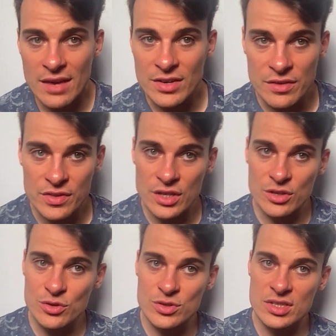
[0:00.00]
even if that
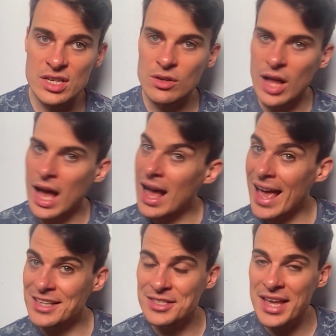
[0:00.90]
you still are
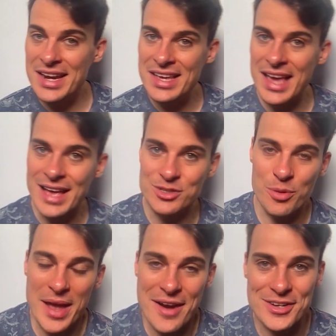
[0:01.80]
as needy as your
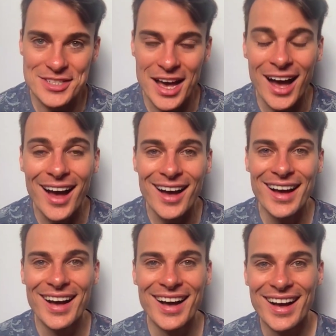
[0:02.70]
parents are,
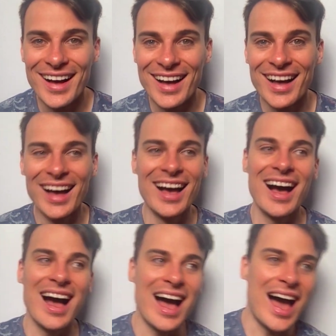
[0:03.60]

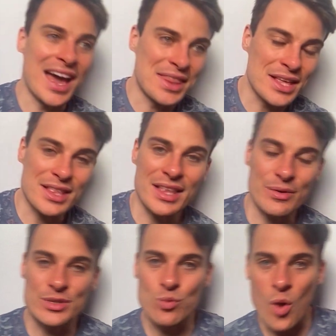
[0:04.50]
I think that
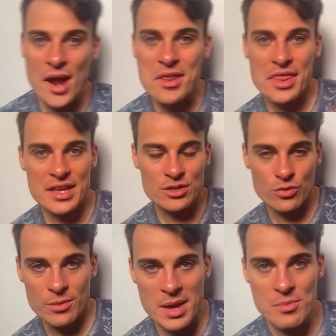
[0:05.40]
there is one thing to
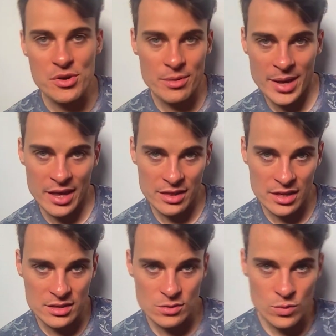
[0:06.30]
remember about
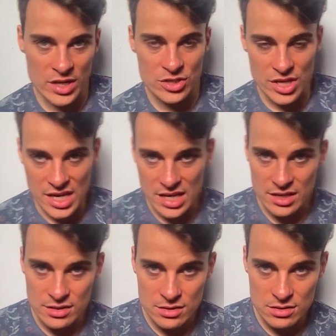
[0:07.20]
this, which
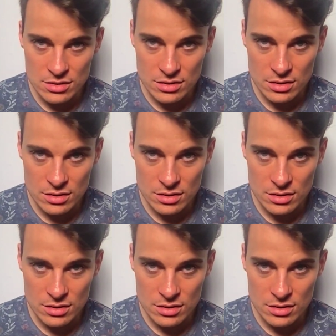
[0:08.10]
is.